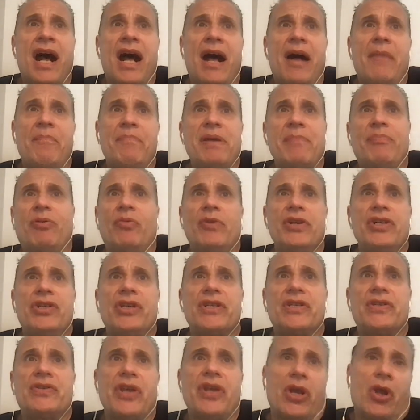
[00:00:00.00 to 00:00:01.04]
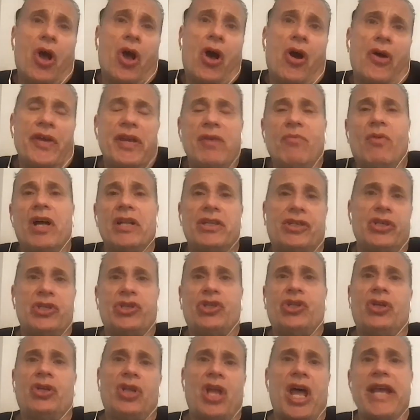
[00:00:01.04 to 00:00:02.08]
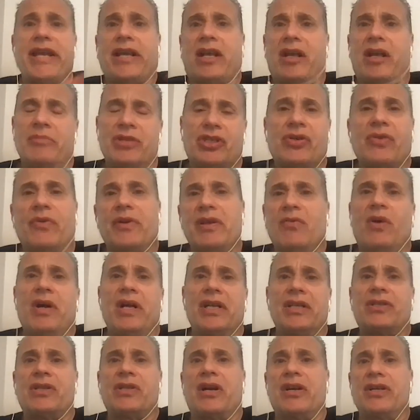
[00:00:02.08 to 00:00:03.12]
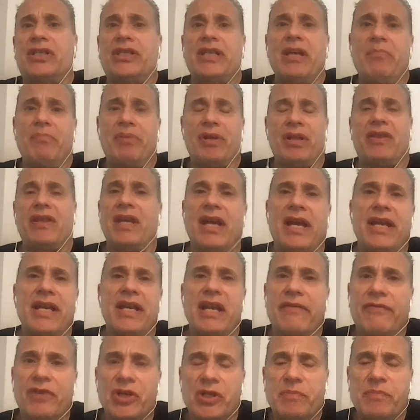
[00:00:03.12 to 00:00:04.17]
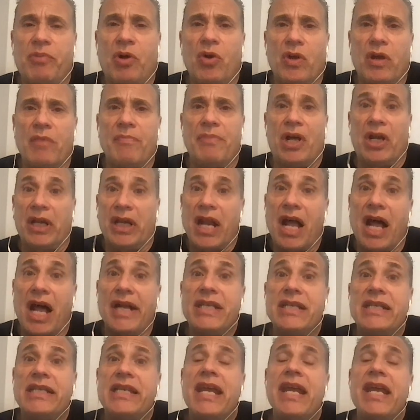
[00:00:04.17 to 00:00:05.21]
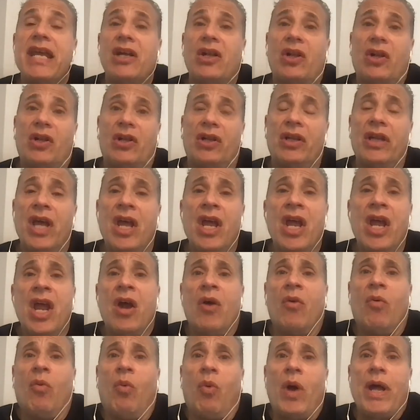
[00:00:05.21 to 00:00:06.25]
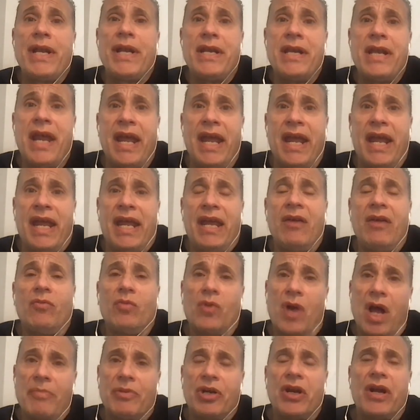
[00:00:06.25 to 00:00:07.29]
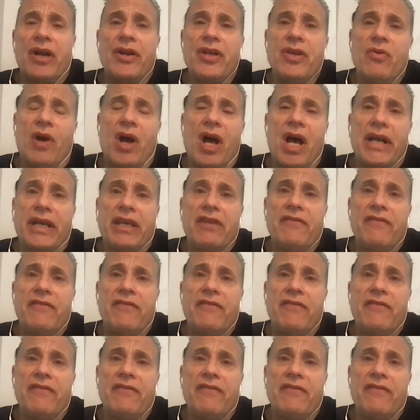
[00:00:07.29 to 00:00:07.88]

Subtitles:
People would just think, oh, he wants us to like him, so he wants our sympathy. I never spoke about it until one day. Robert, are you a hockey